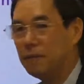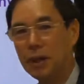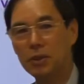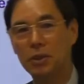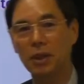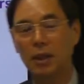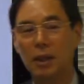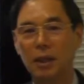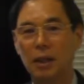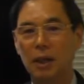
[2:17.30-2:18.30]
effects,
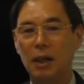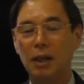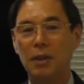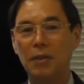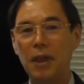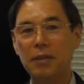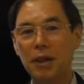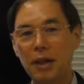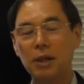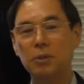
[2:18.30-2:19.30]
then
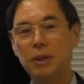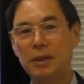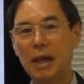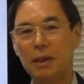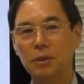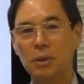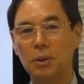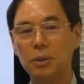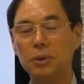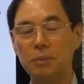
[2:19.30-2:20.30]
the rate of return
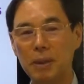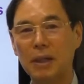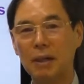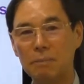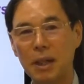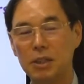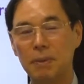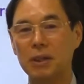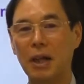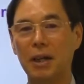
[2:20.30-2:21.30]
would become much
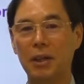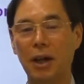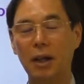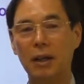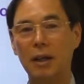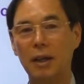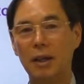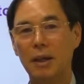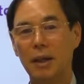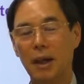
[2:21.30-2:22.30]
higher,
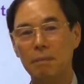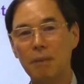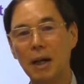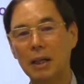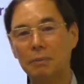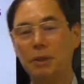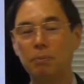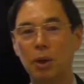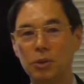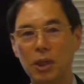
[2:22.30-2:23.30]
and
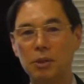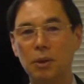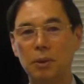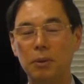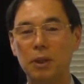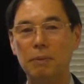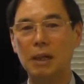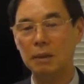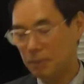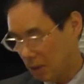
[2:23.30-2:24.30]
bankable projects will
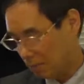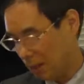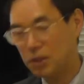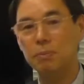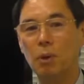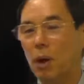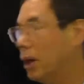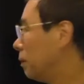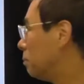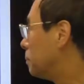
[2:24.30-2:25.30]
become much more.